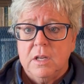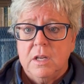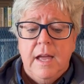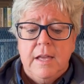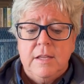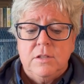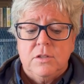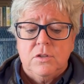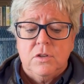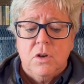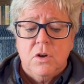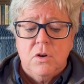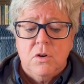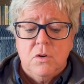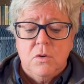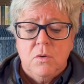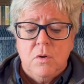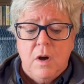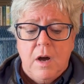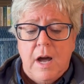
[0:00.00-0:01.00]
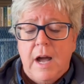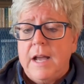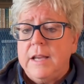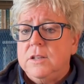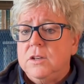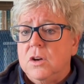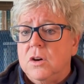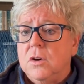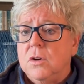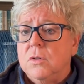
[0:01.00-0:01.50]
And so I
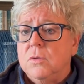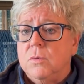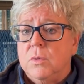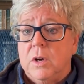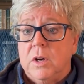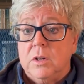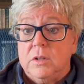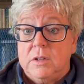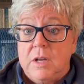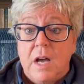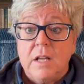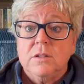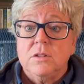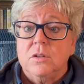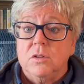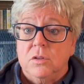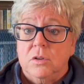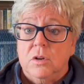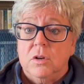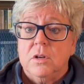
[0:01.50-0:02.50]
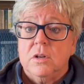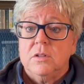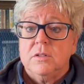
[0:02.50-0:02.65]
know where not to look,